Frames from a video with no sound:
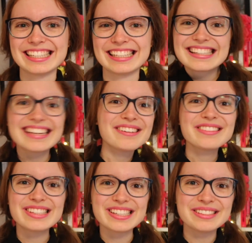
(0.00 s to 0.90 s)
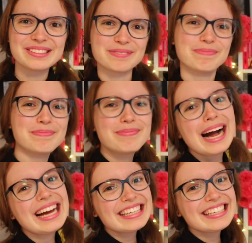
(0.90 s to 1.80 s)
See you all soon.
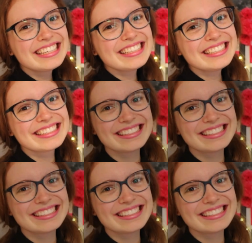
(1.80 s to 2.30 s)
Bye!